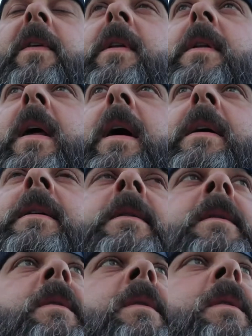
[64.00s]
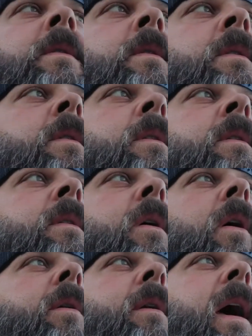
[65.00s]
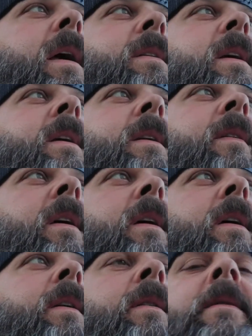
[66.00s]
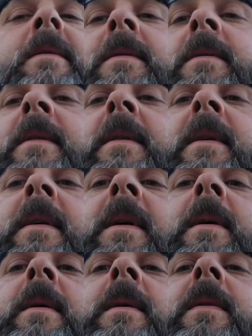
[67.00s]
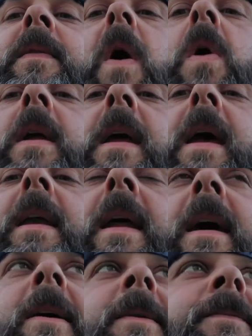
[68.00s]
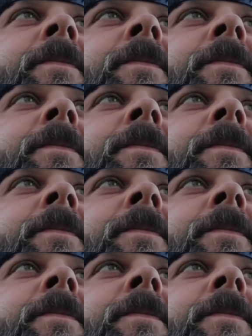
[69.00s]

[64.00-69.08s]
this day. So I was 19 then, 38 now.